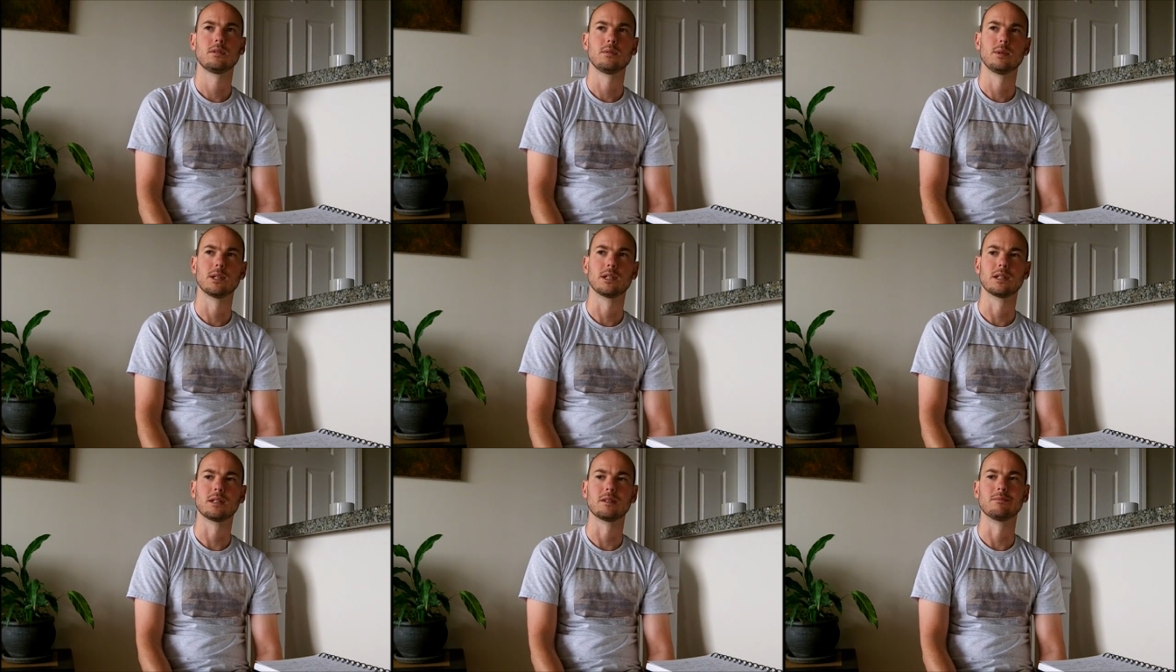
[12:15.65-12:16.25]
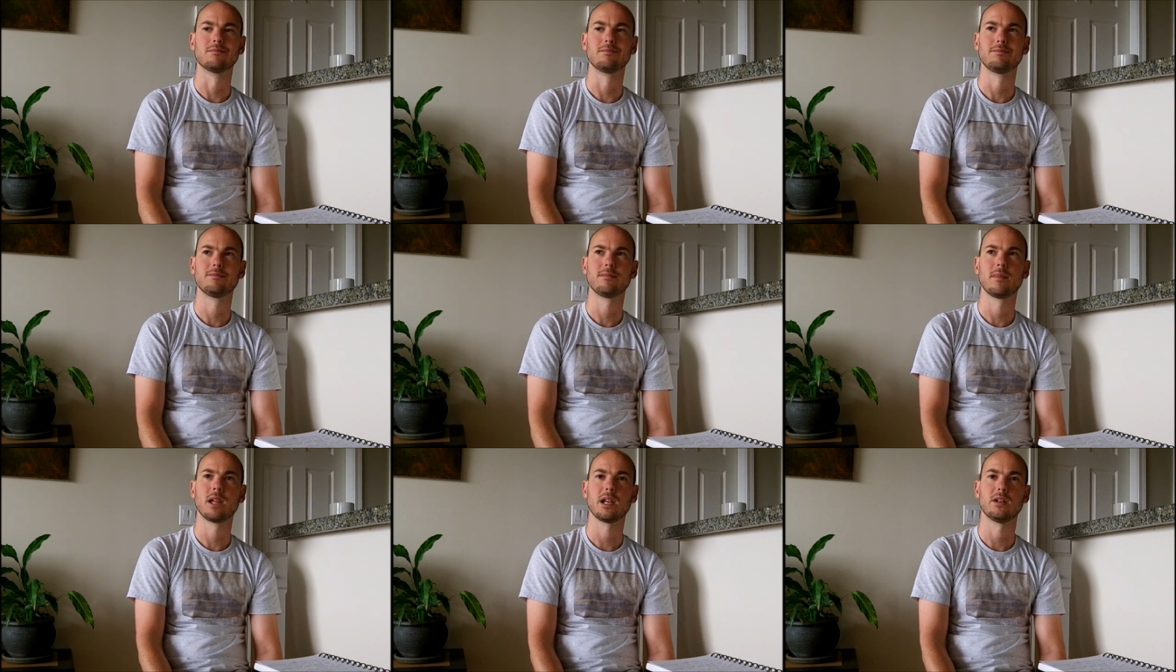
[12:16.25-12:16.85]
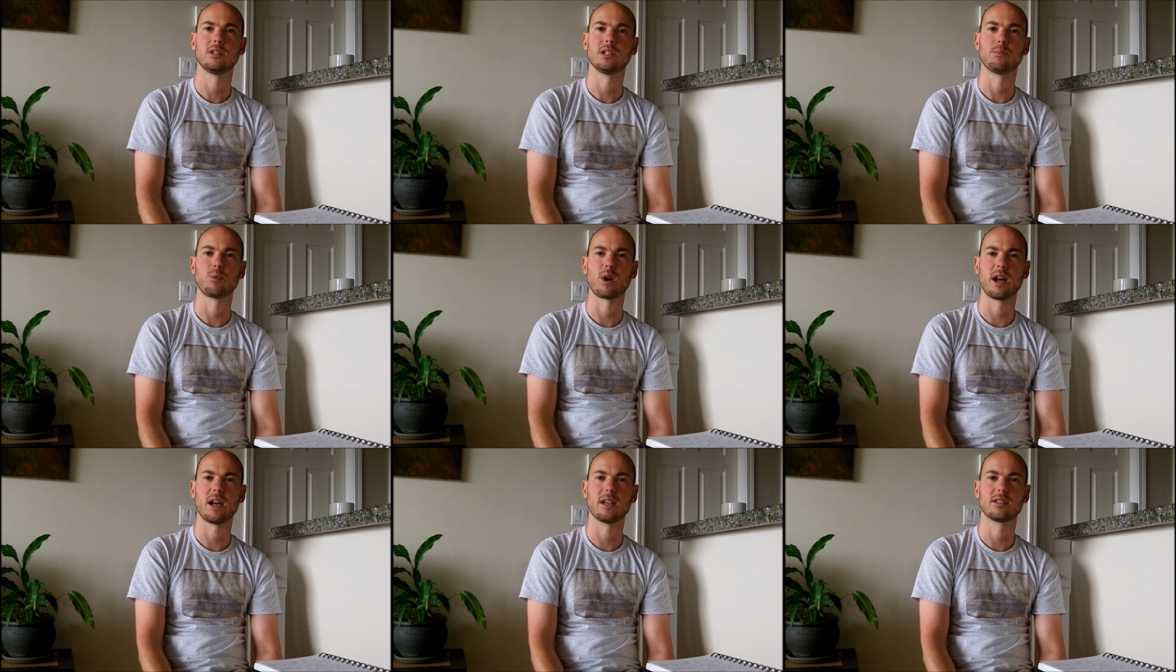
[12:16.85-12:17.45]
were,
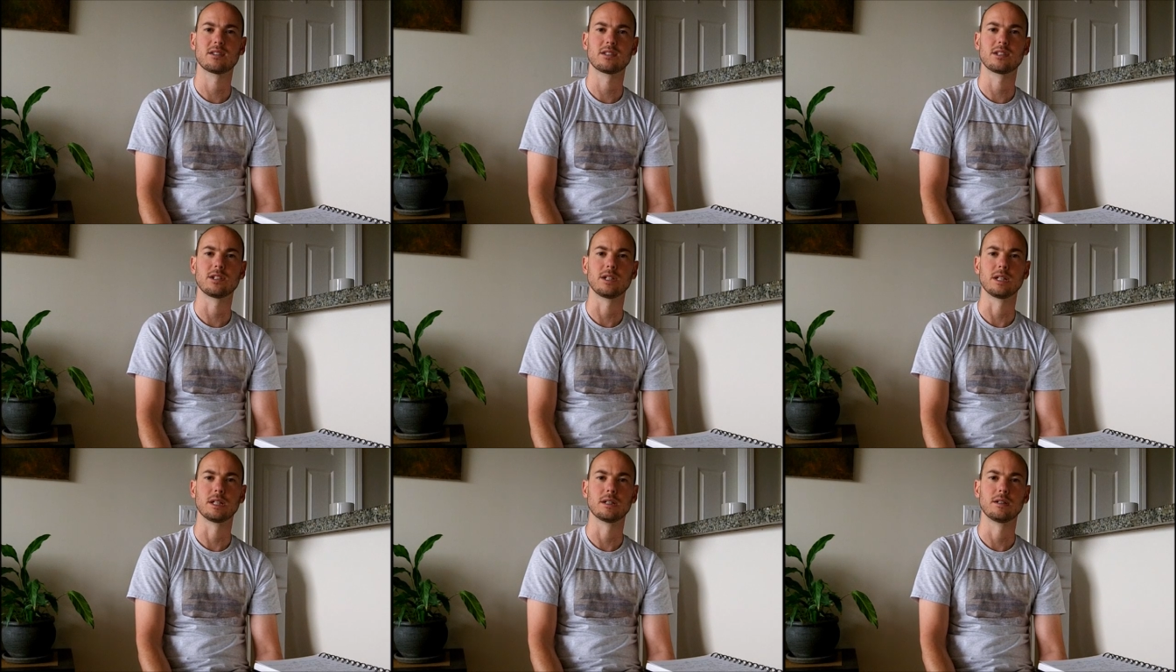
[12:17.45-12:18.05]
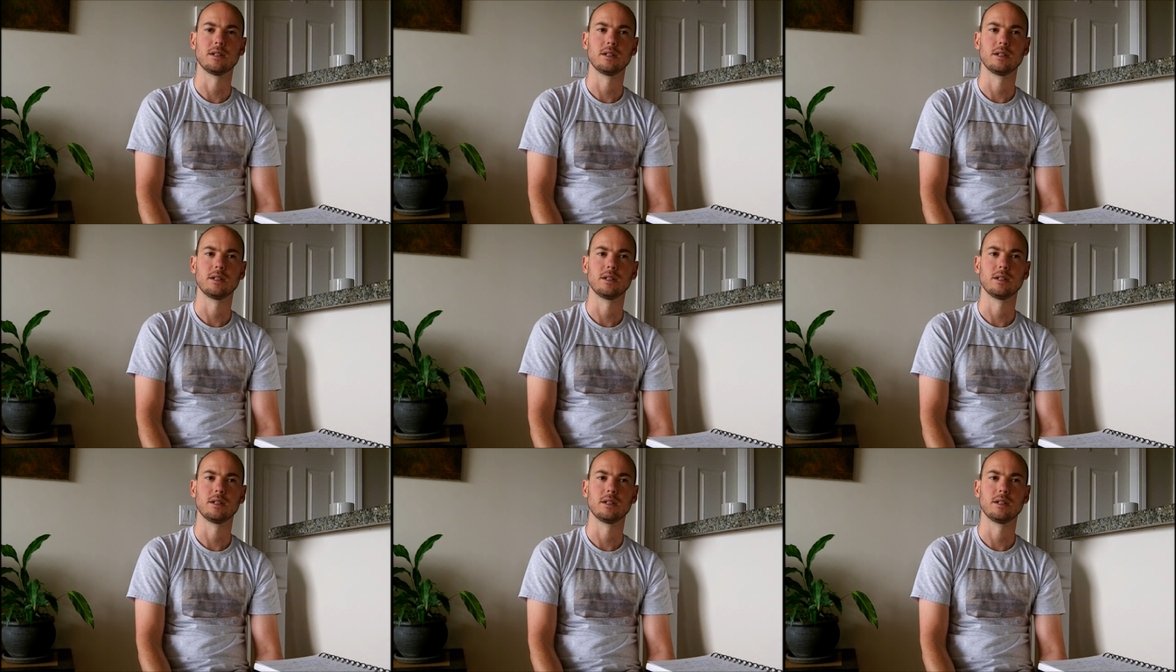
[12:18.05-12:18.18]
depressed, or